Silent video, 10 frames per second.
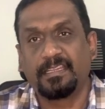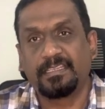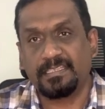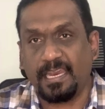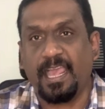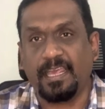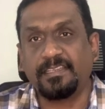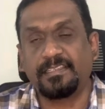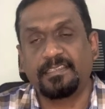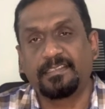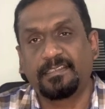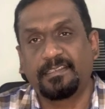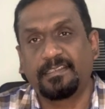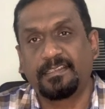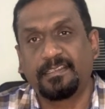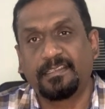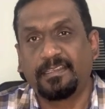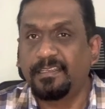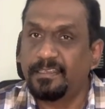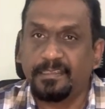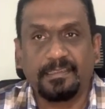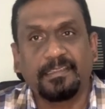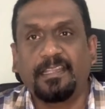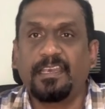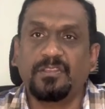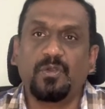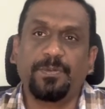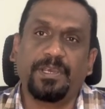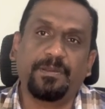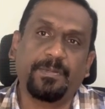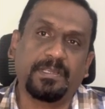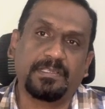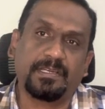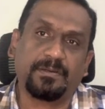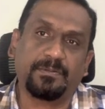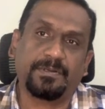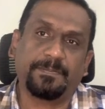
stars, that is open item managed account.